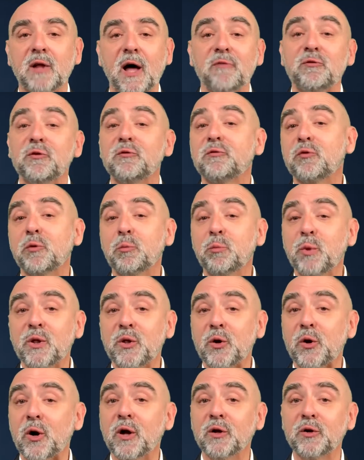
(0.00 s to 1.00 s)
heaven forbid
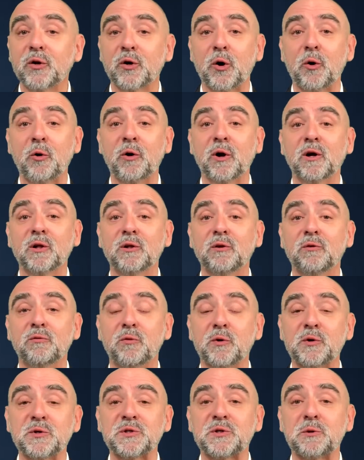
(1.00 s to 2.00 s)
they're undergoing a
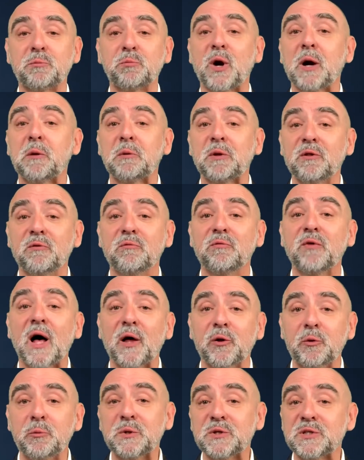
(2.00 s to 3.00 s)
divorce, probably the
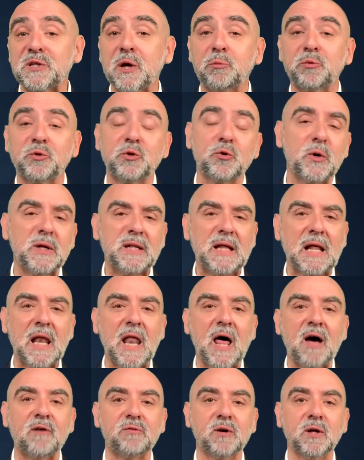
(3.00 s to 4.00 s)
volume is up to an
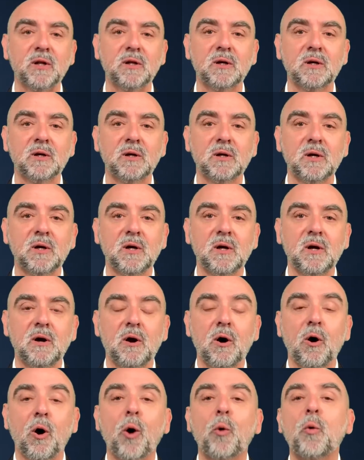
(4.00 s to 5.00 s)
11?
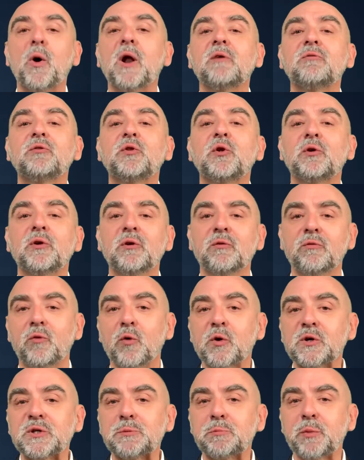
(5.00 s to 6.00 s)
Or what if they're
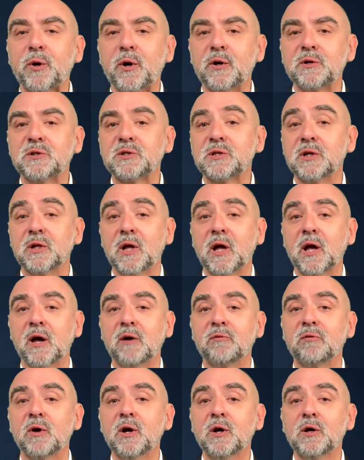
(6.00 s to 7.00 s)
divorced parents and they
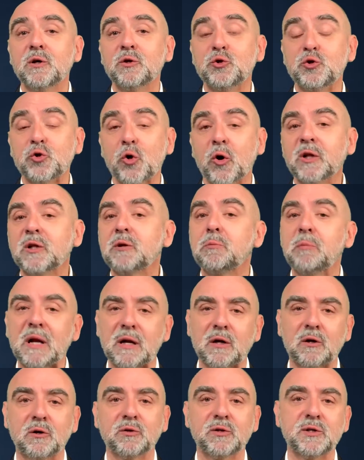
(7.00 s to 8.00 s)
have joint
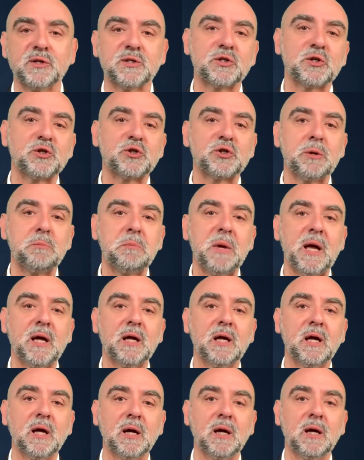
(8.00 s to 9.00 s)
medical decision
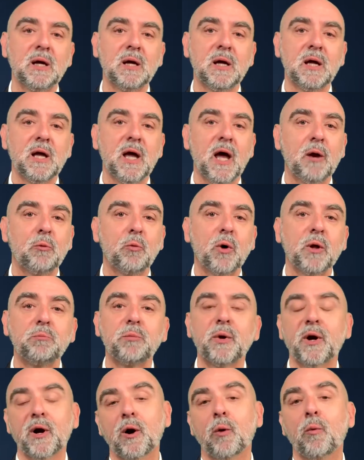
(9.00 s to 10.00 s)
making, and one
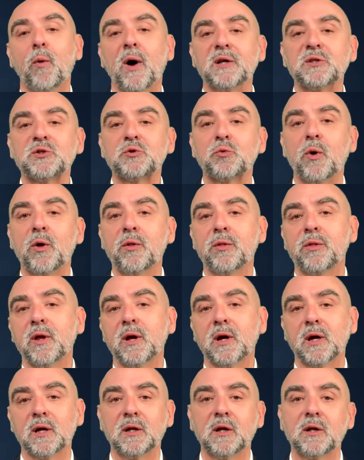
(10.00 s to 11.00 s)
parent wants one
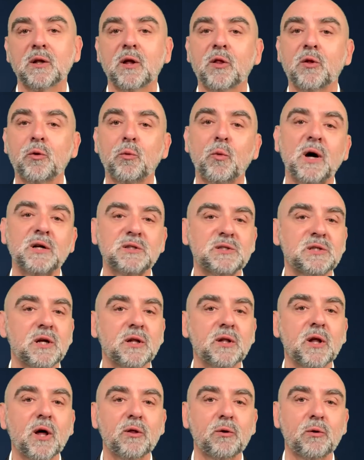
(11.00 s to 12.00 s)
thing and another wants
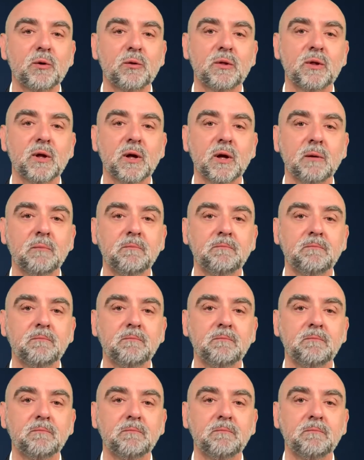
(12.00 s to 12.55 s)
another thing?